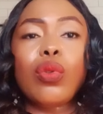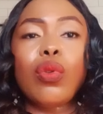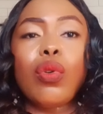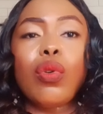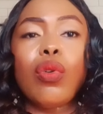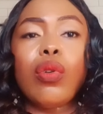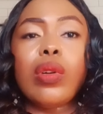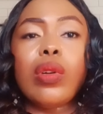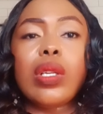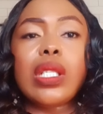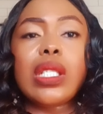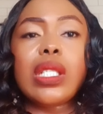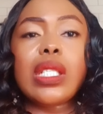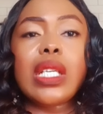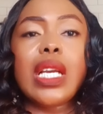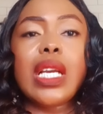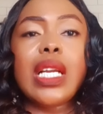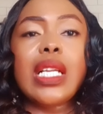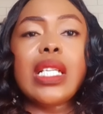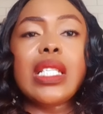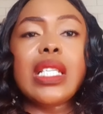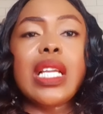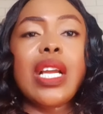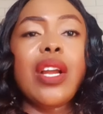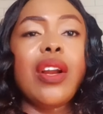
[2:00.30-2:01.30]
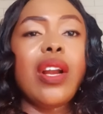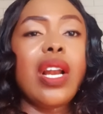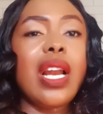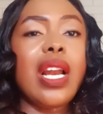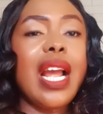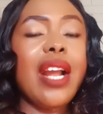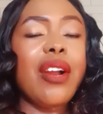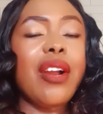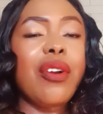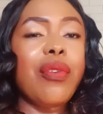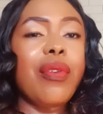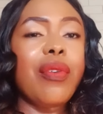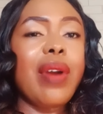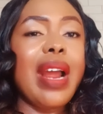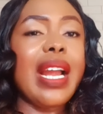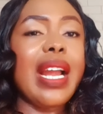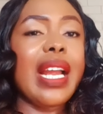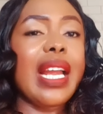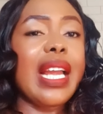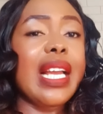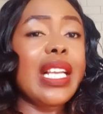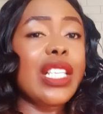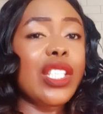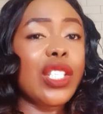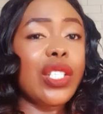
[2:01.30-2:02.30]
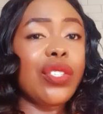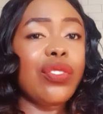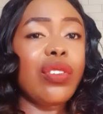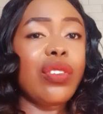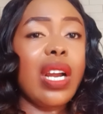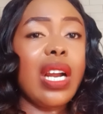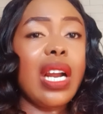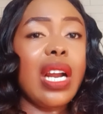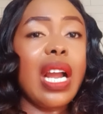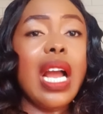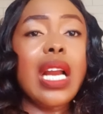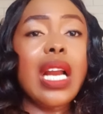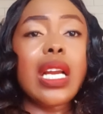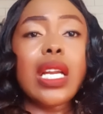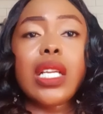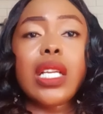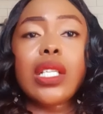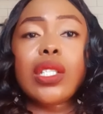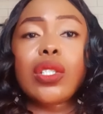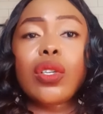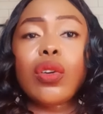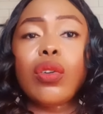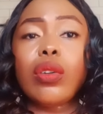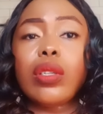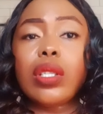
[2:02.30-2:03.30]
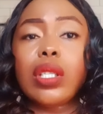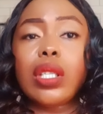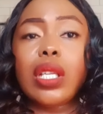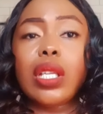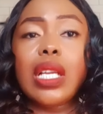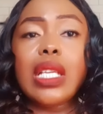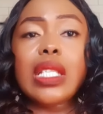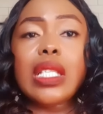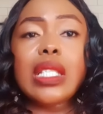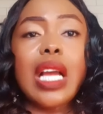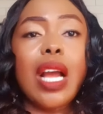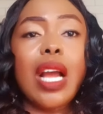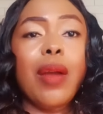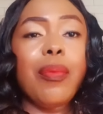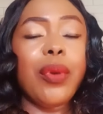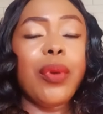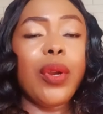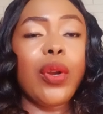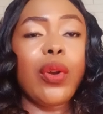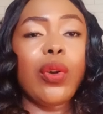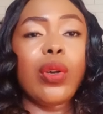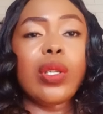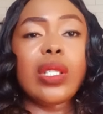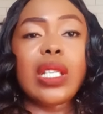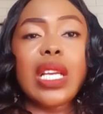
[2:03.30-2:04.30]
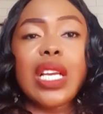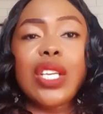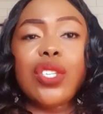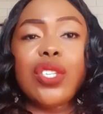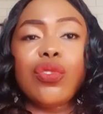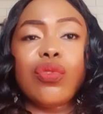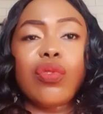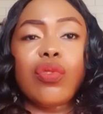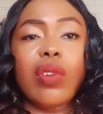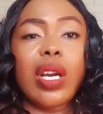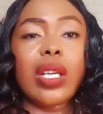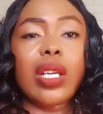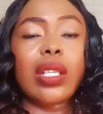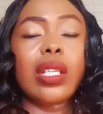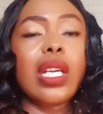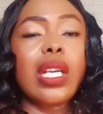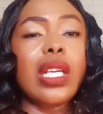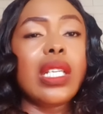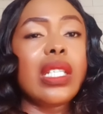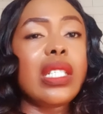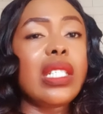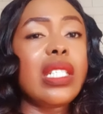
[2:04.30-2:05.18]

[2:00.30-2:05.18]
contains lycoric extract and it contains apricot extract.